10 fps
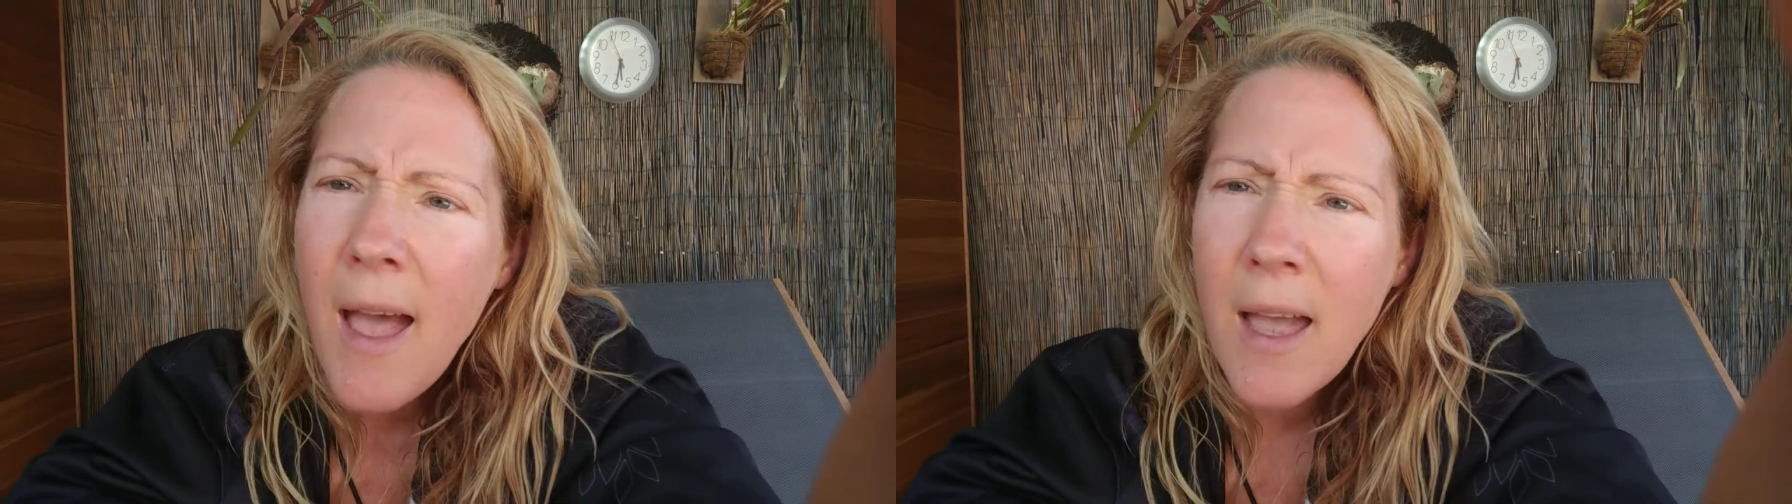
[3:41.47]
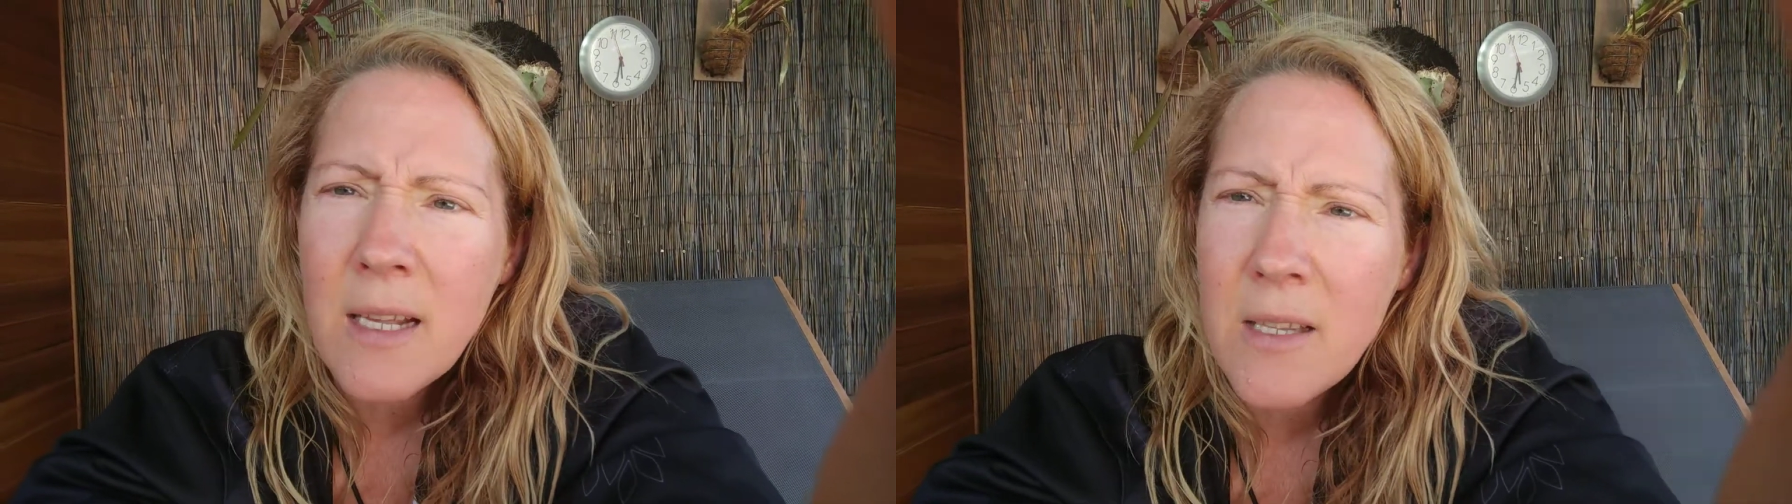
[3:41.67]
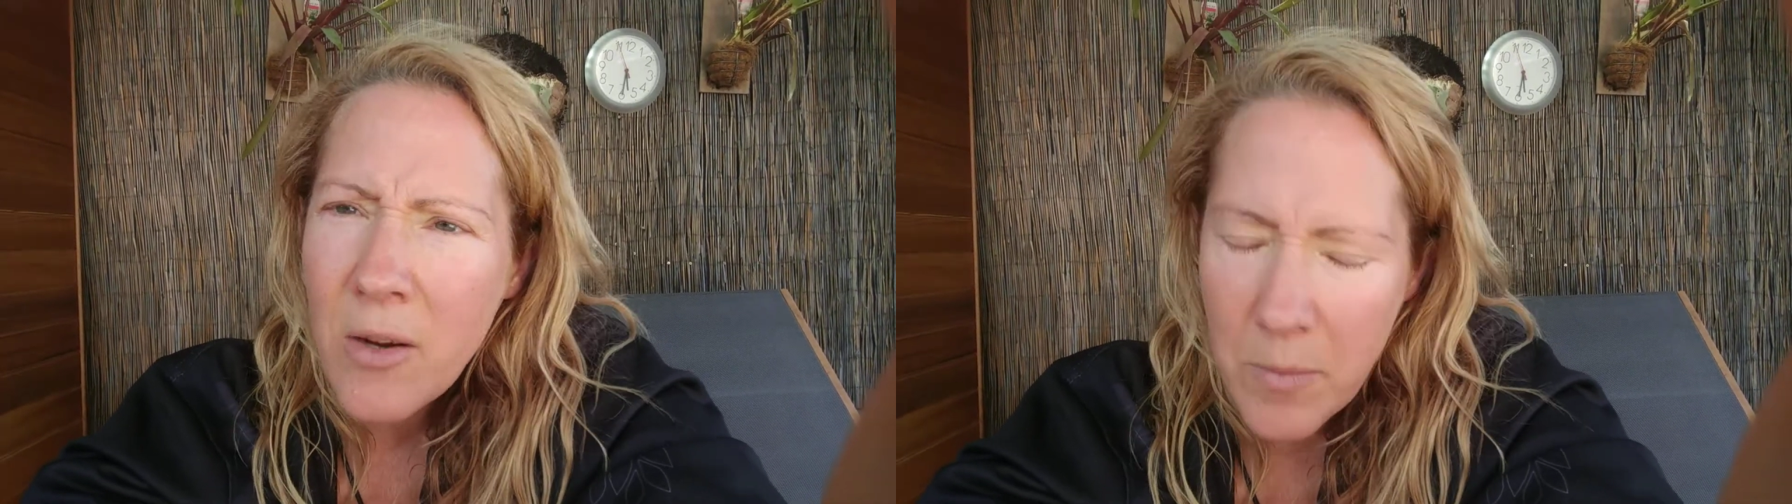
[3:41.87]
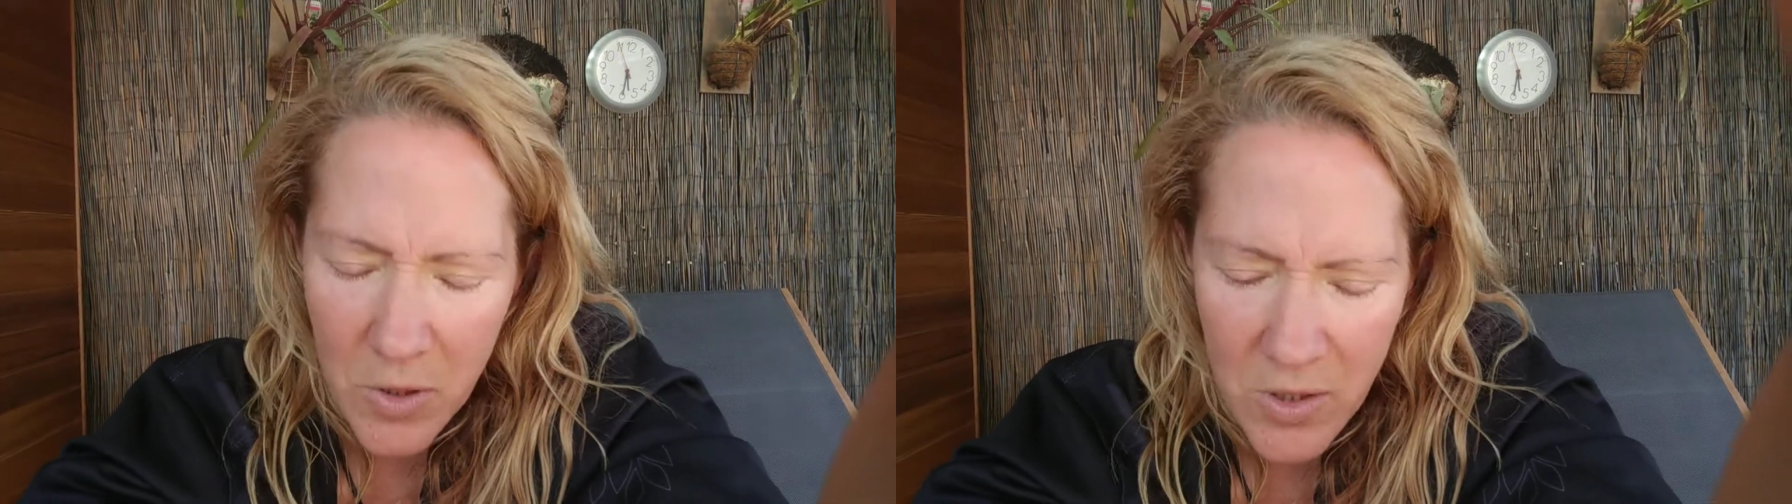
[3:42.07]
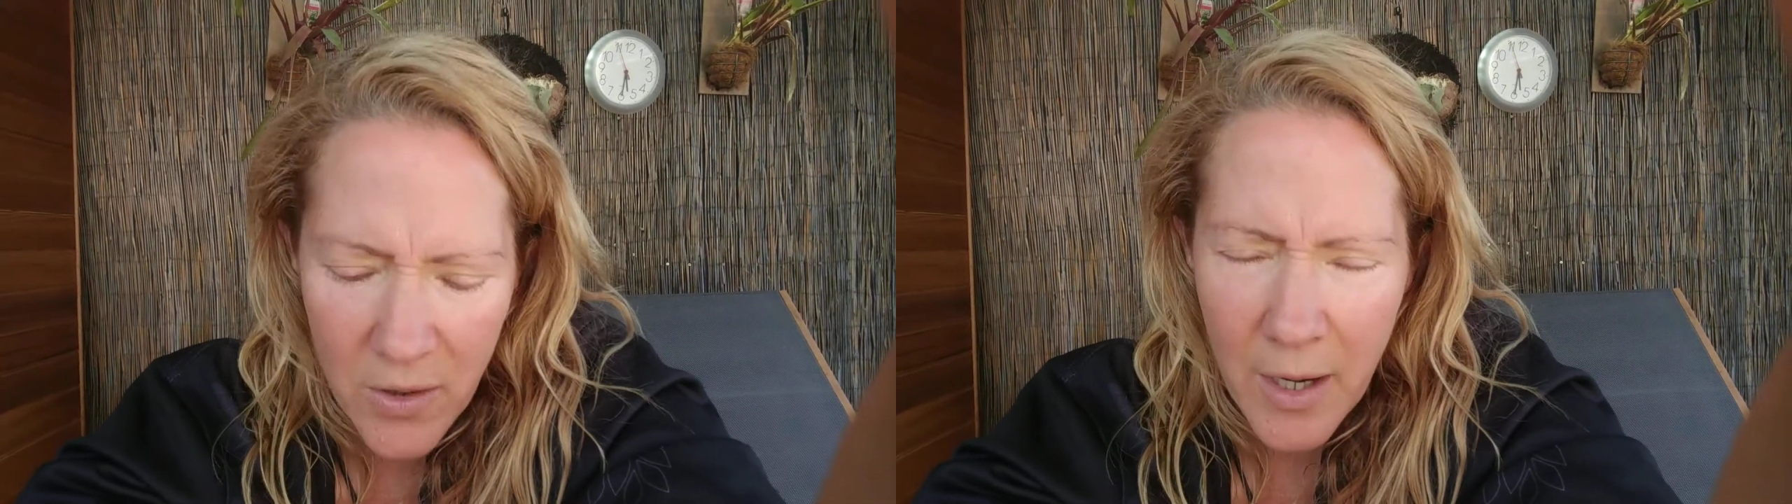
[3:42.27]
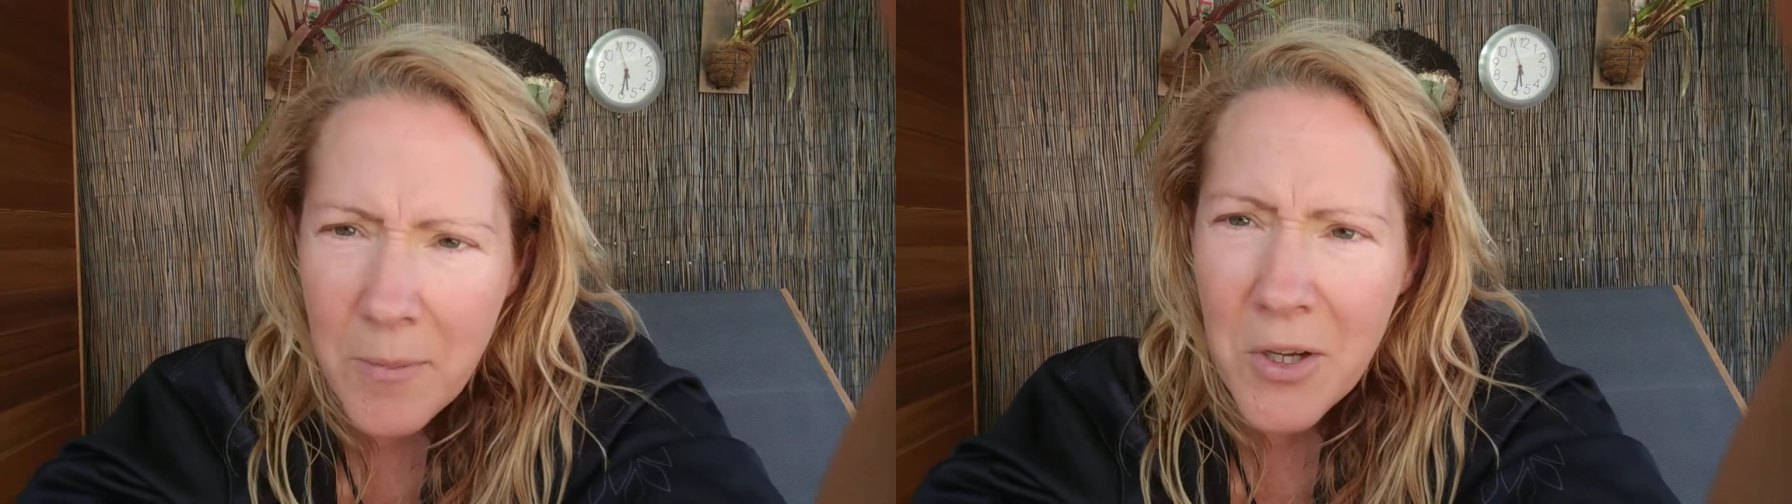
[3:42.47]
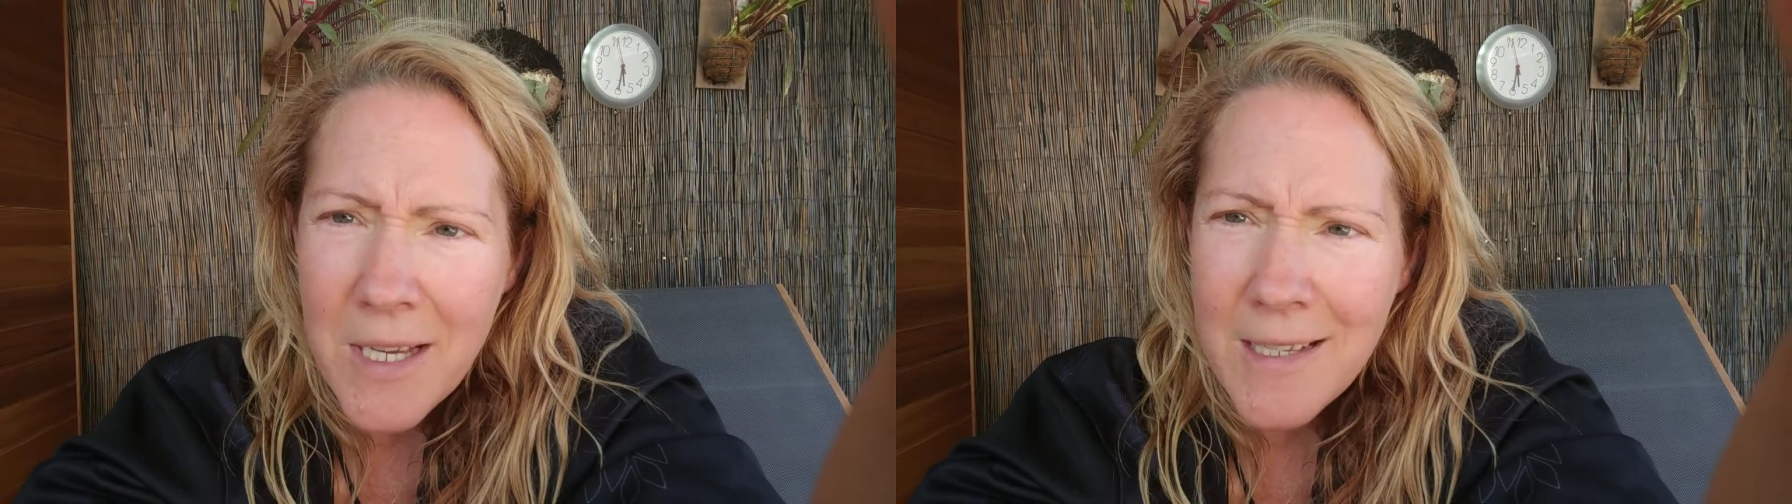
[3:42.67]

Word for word: and so I'm look sorry I'm looking